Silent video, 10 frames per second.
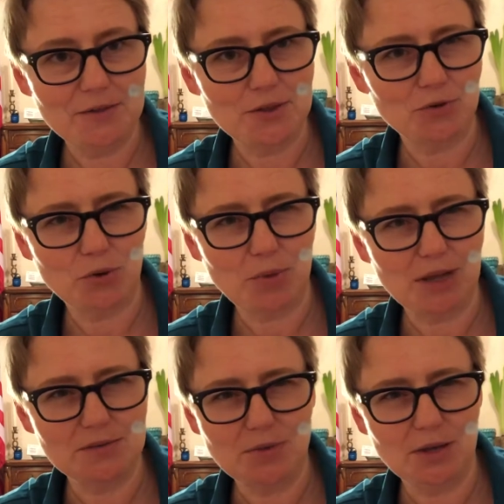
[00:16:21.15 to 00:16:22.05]
That
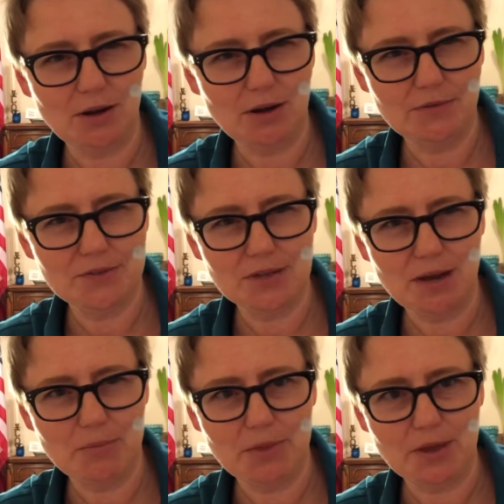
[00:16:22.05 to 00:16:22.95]
reminds me of
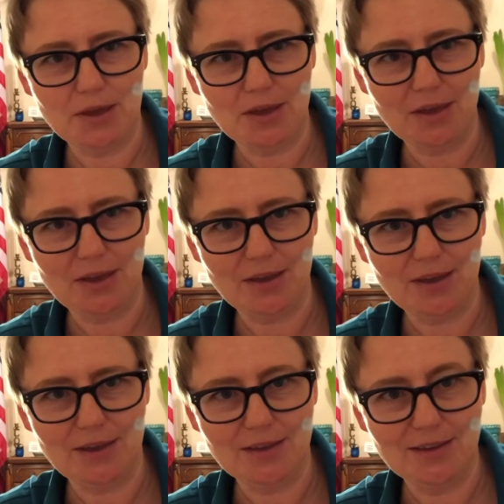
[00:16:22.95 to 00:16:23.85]
something.
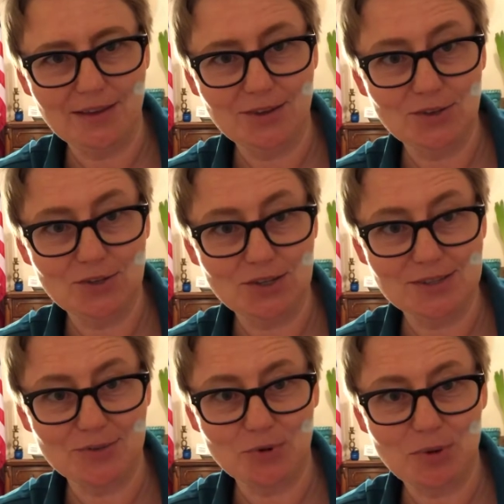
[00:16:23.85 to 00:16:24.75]

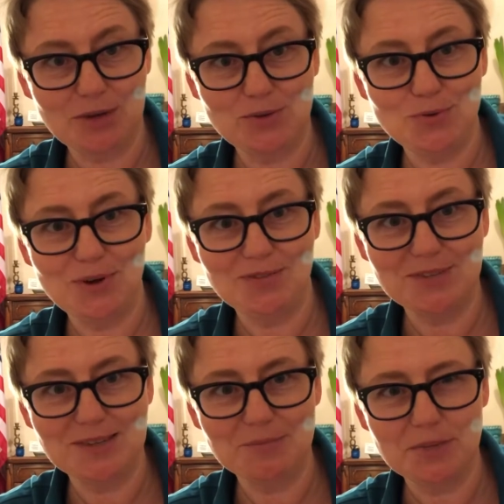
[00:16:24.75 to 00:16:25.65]
Does it remind you of
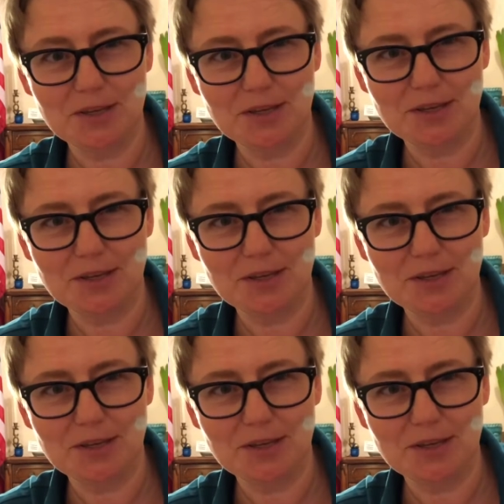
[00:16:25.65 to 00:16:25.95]
something?